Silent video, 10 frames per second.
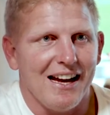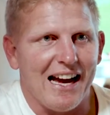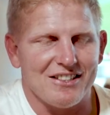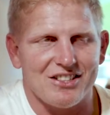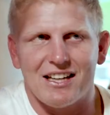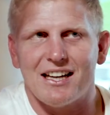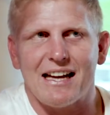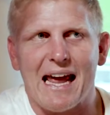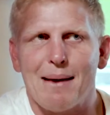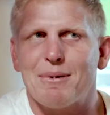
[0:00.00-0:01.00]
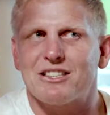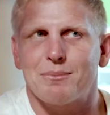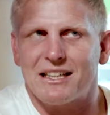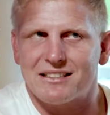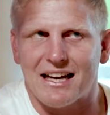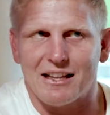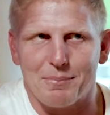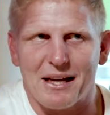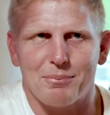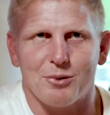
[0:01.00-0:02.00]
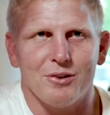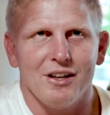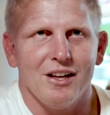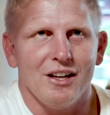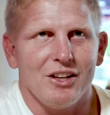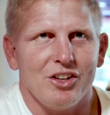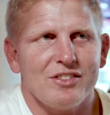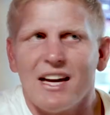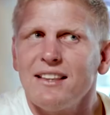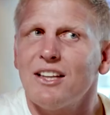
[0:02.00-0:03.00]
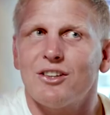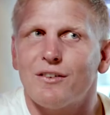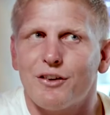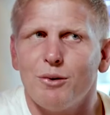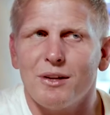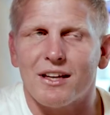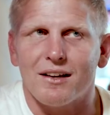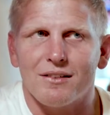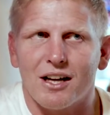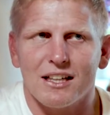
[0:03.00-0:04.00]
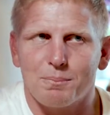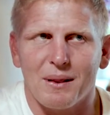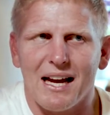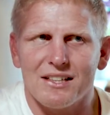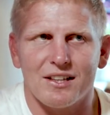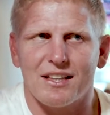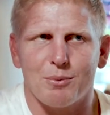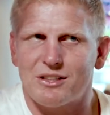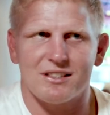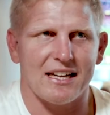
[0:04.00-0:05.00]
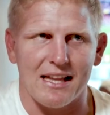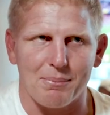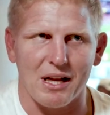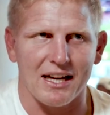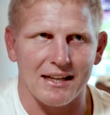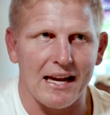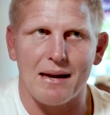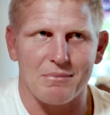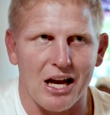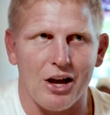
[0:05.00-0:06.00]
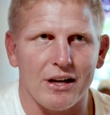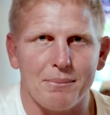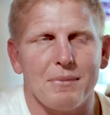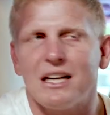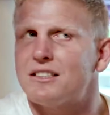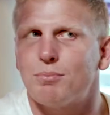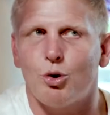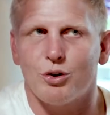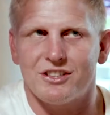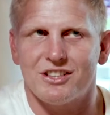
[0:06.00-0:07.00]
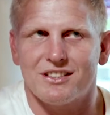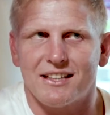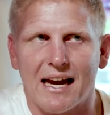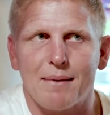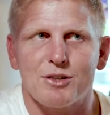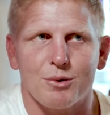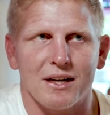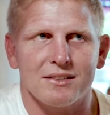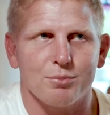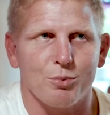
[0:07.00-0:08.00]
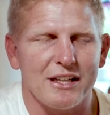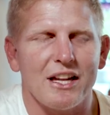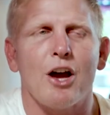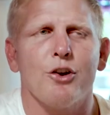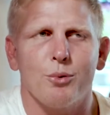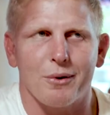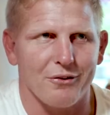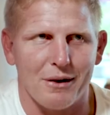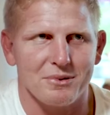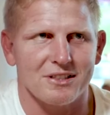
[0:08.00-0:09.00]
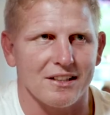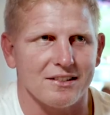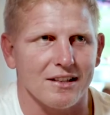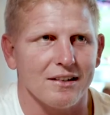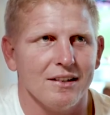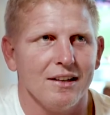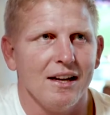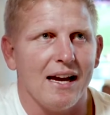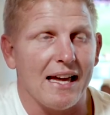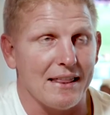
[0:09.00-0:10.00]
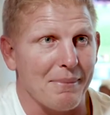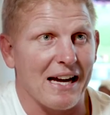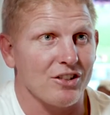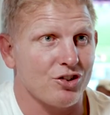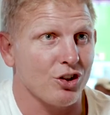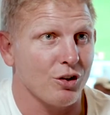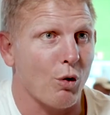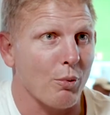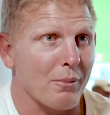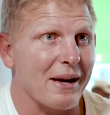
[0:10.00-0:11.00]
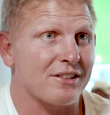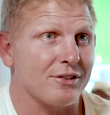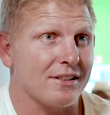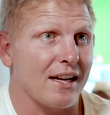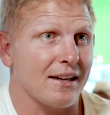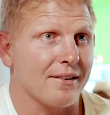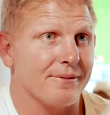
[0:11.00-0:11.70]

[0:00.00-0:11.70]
and seeing how much it means to other people, you take that on the field with you. Like, as players, you think we're just out there playing a game. No, it means more than just a game to us. We know who we're representing and the magnitude of what we're about to intake.